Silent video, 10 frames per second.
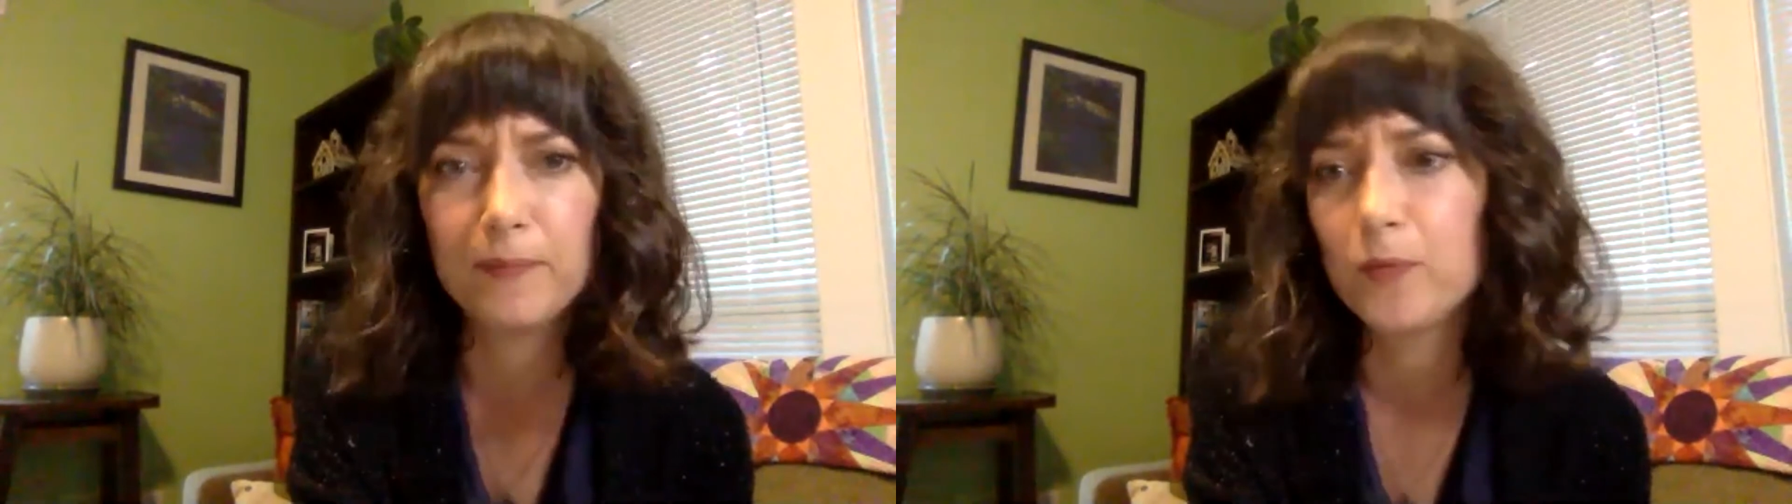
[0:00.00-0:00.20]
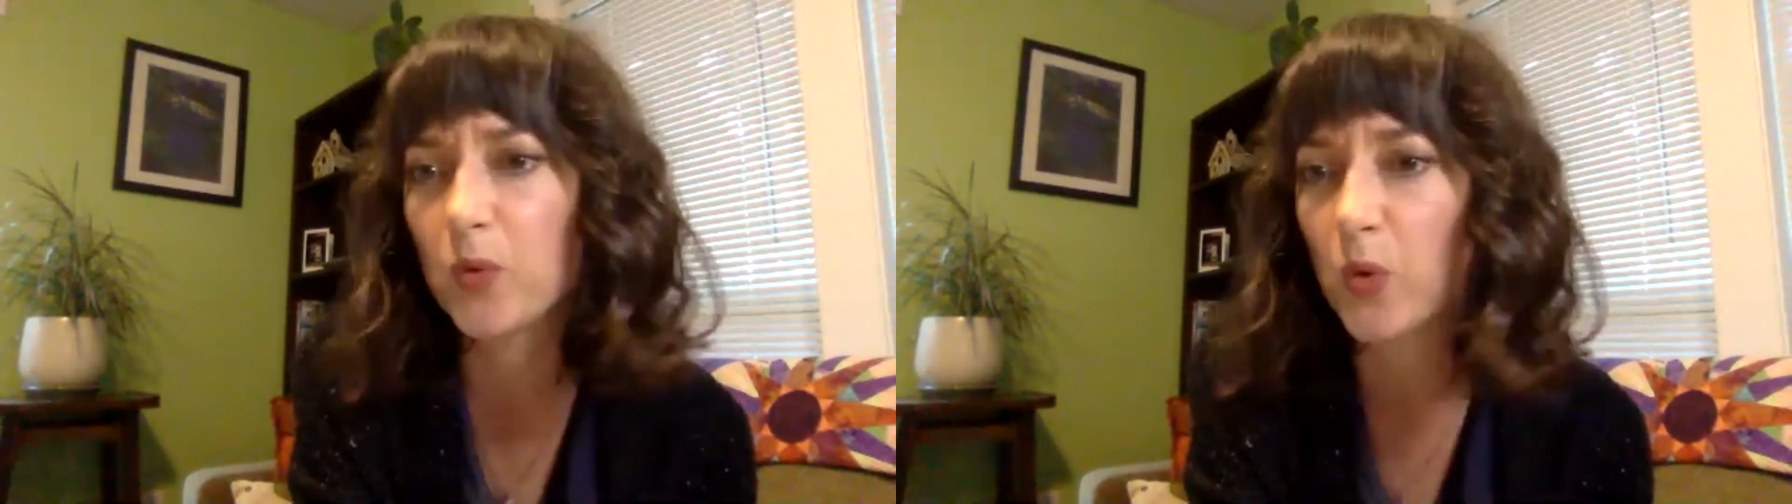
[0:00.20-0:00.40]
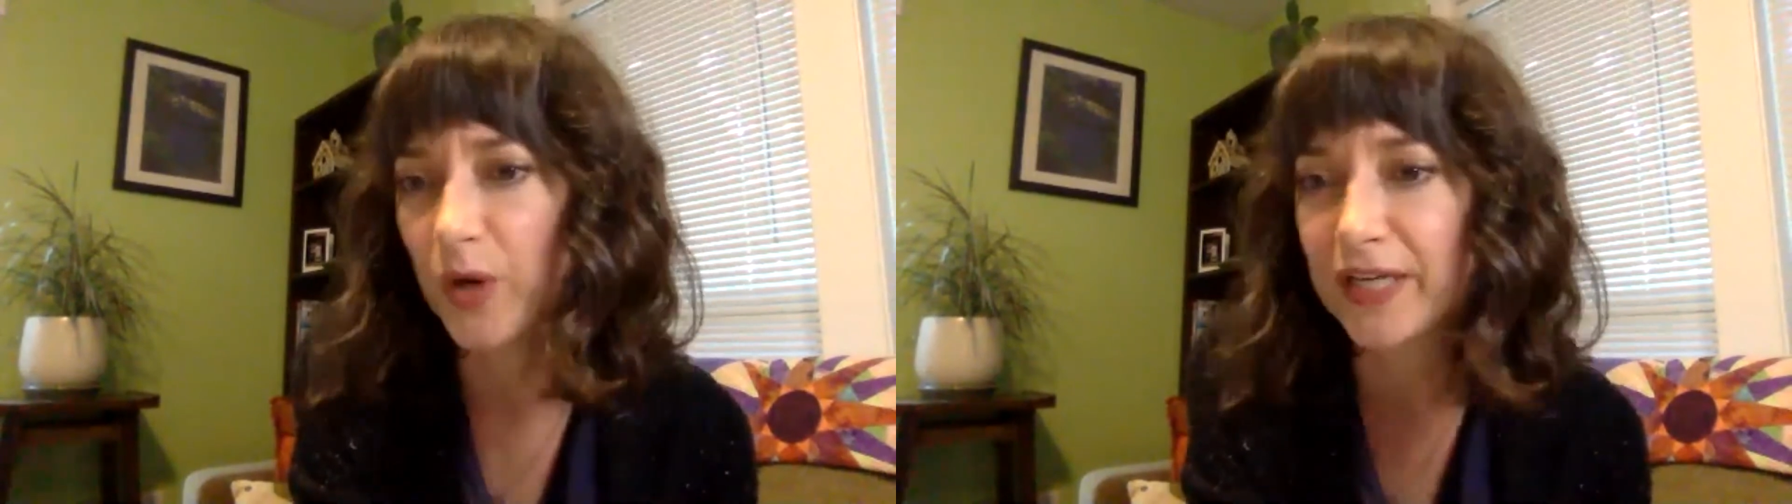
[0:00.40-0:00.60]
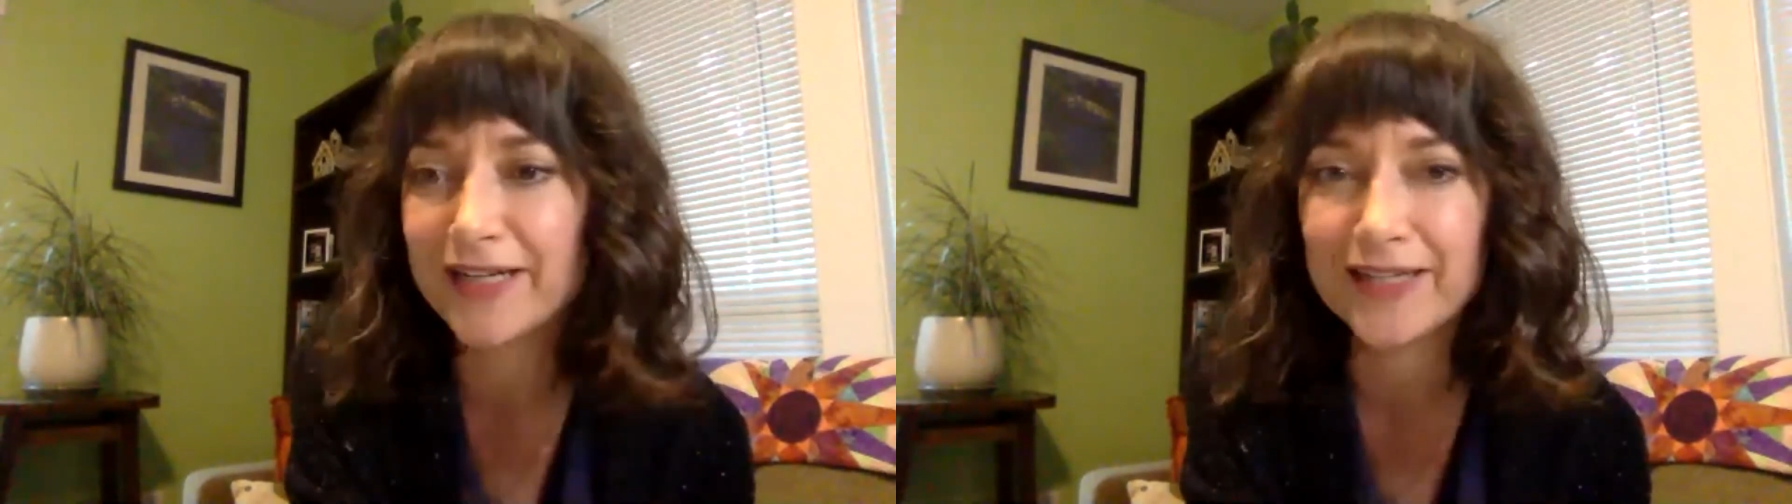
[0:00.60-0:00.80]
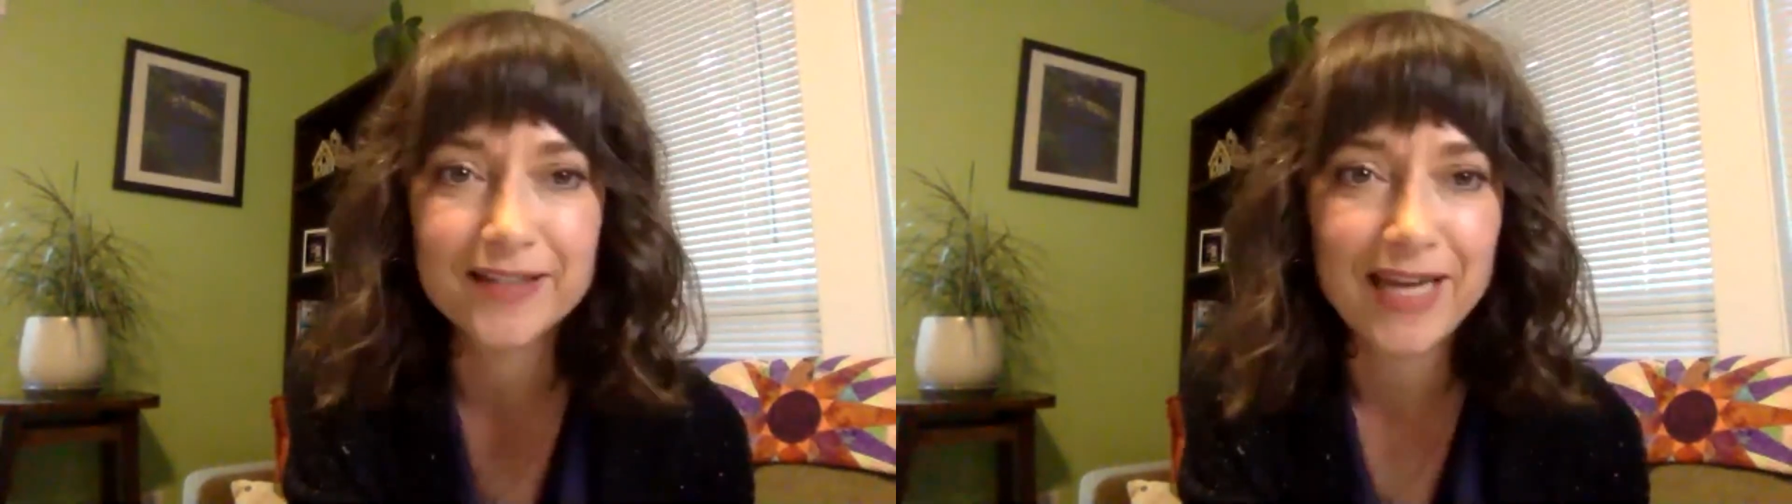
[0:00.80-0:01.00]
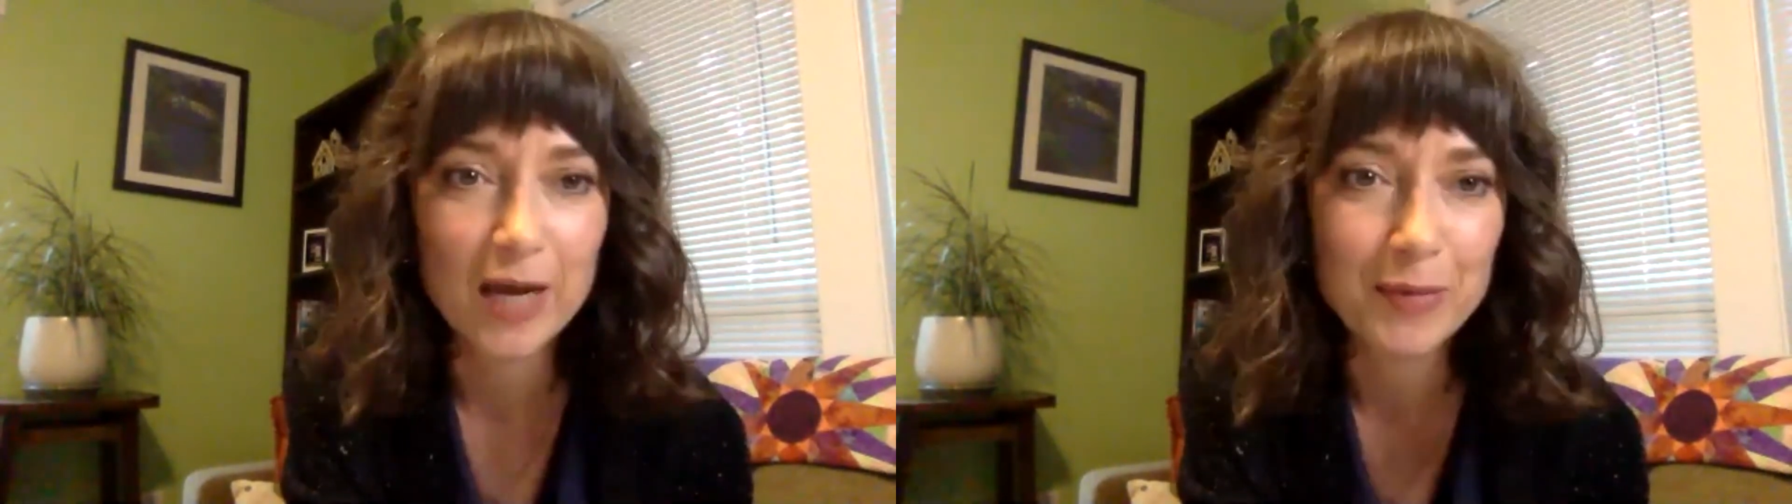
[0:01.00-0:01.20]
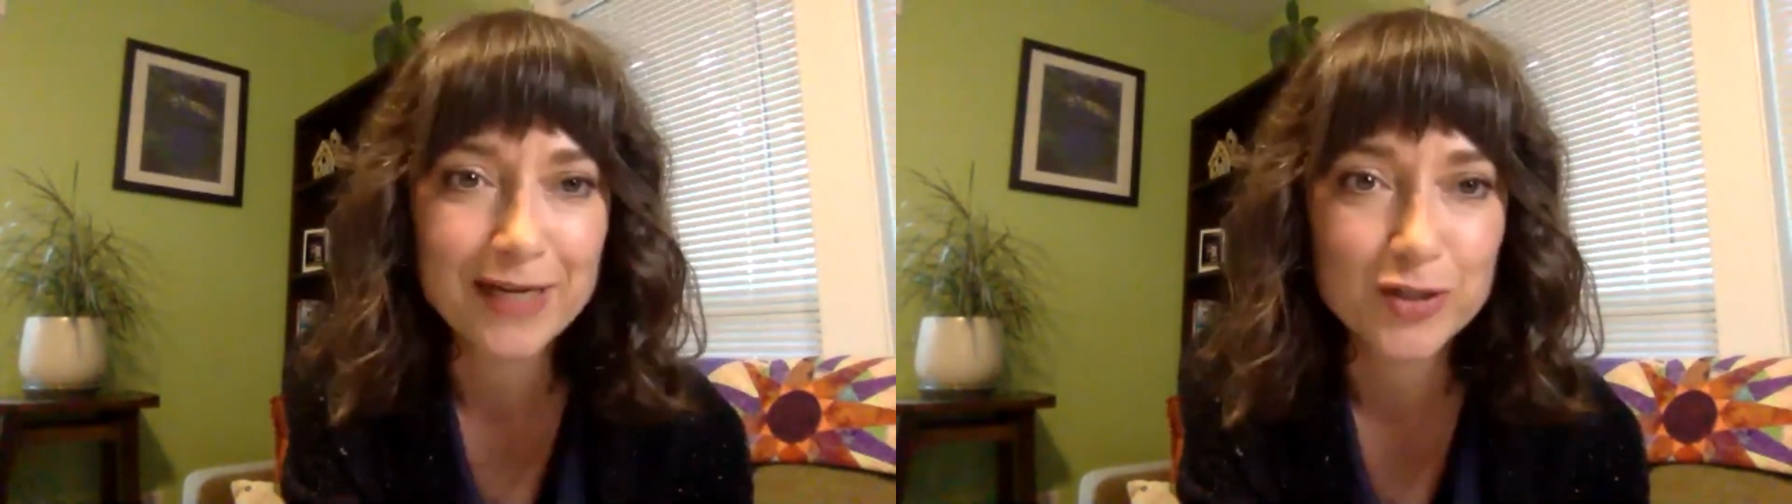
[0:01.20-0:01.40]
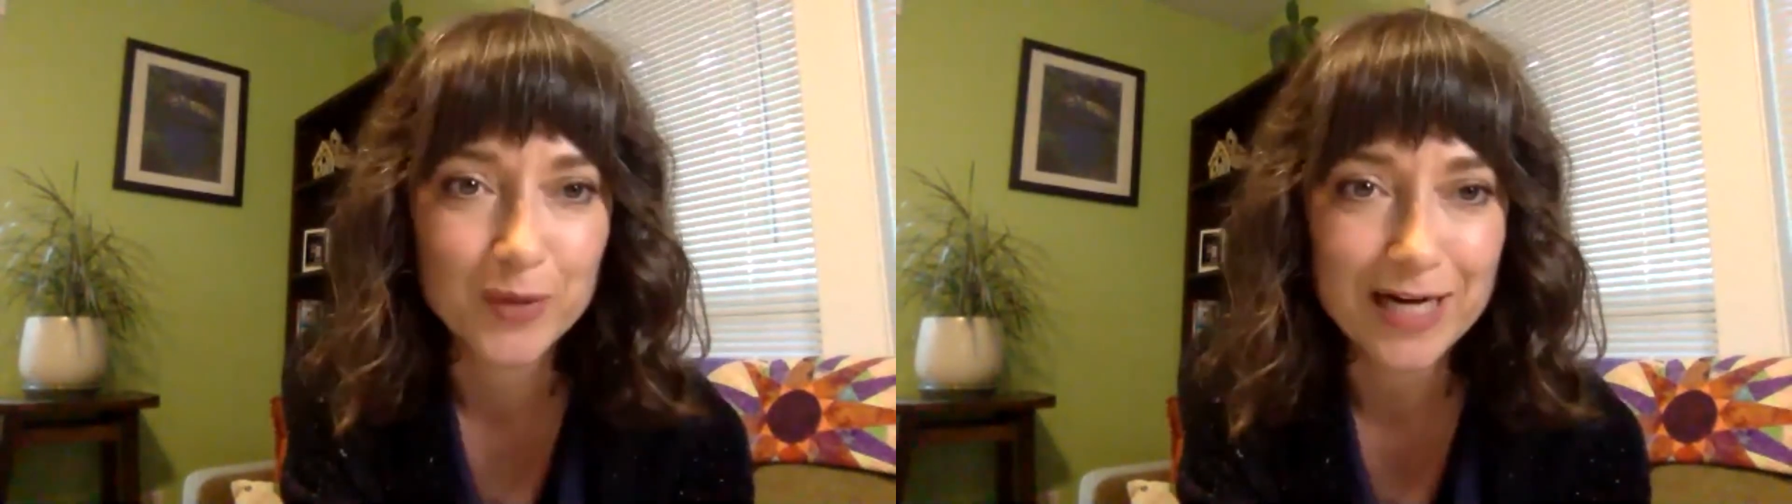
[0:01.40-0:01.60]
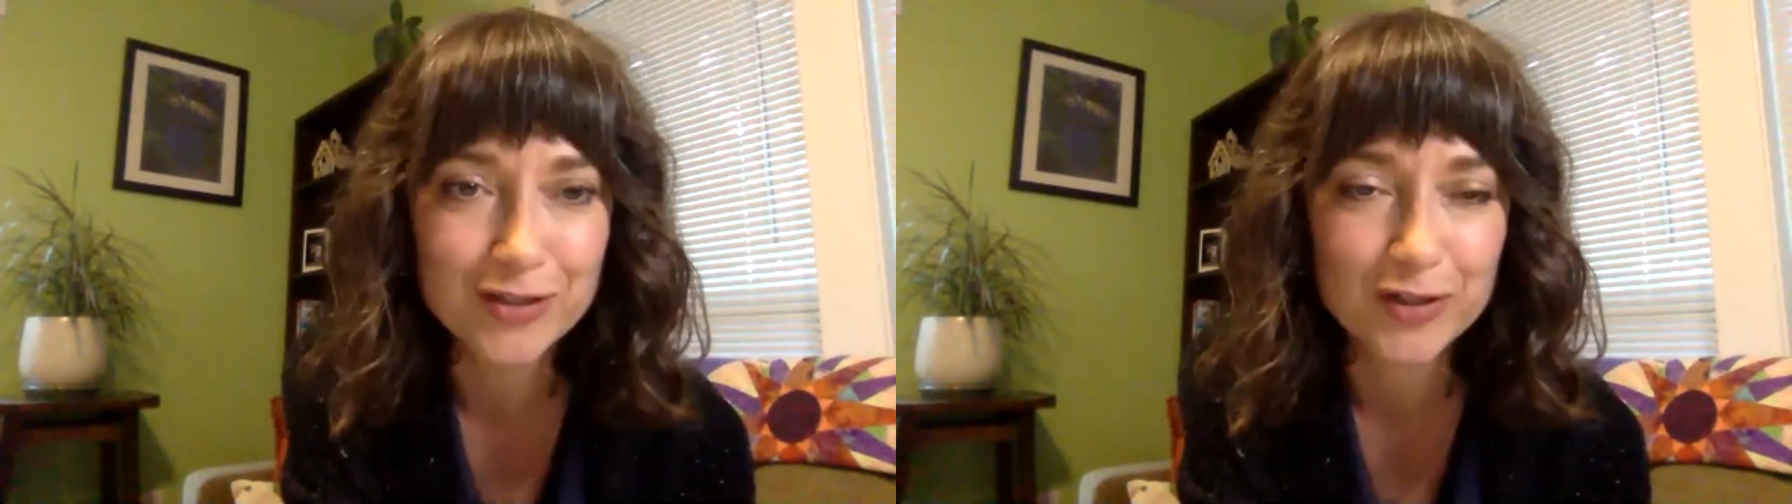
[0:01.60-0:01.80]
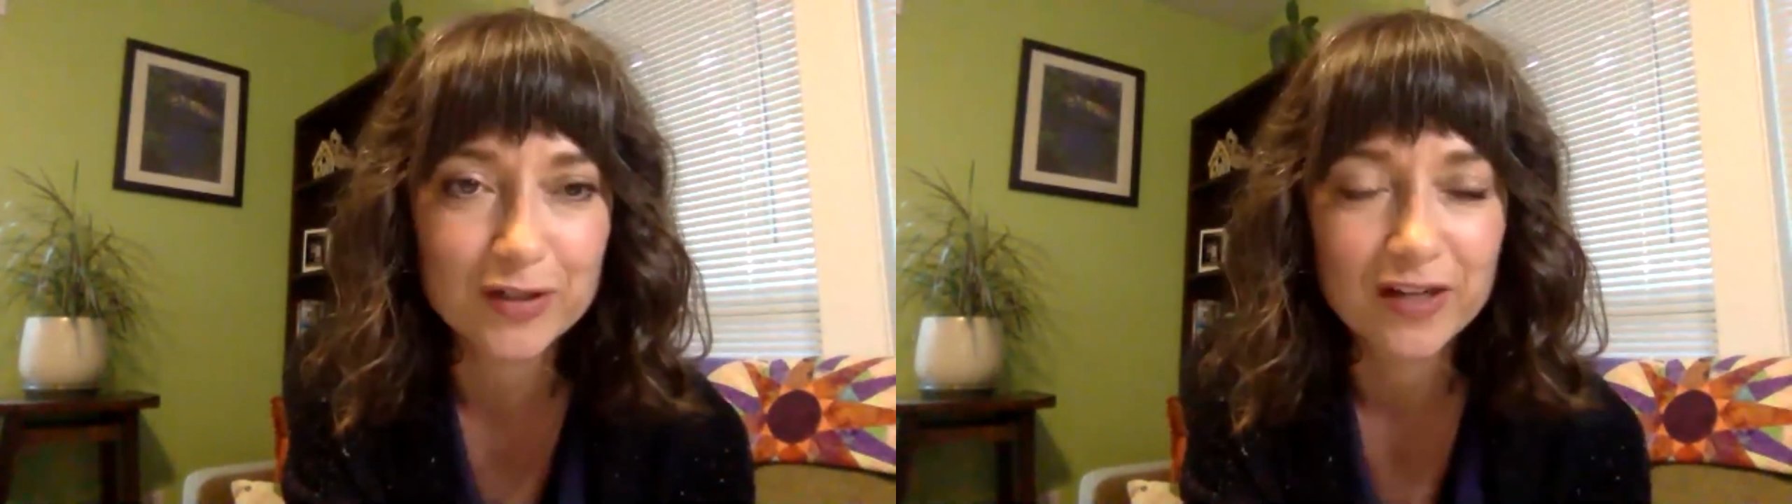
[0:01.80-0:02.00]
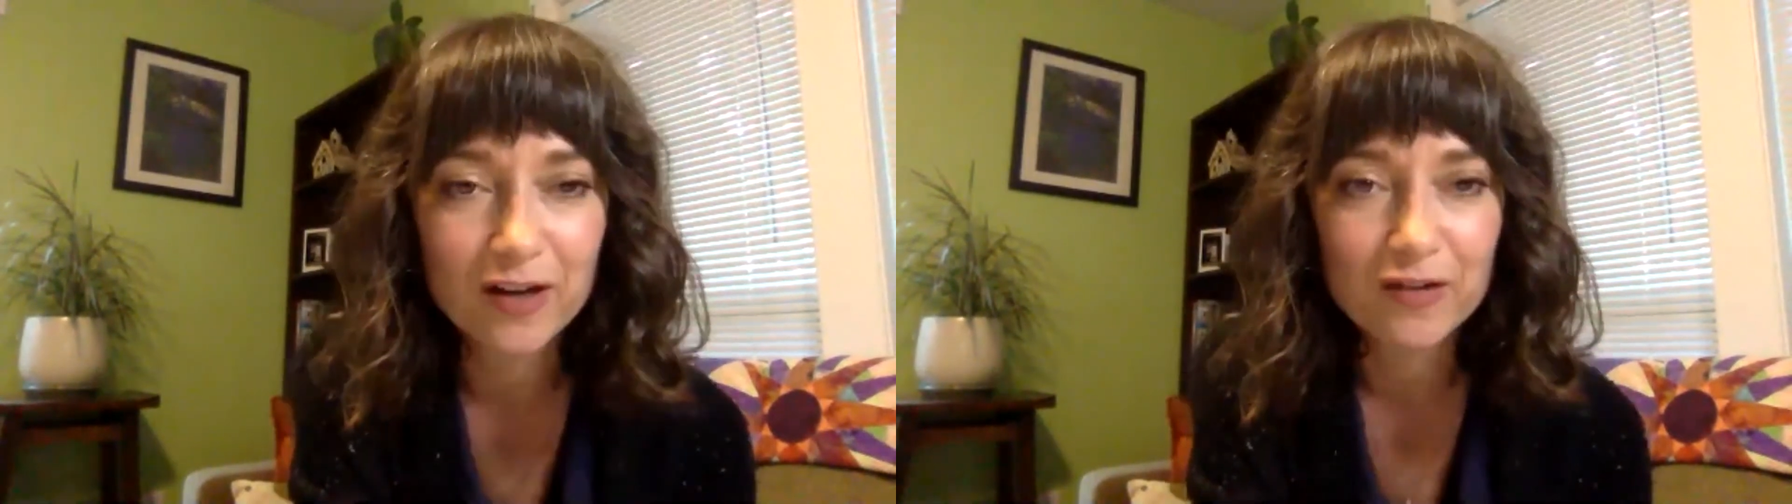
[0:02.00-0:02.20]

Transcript: coordinated campaign director